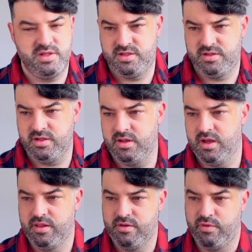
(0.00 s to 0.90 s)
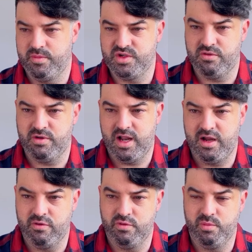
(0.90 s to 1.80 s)
the remjet
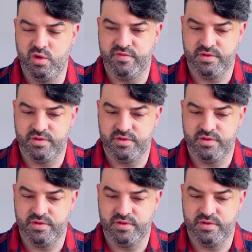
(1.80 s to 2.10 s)
layer removal.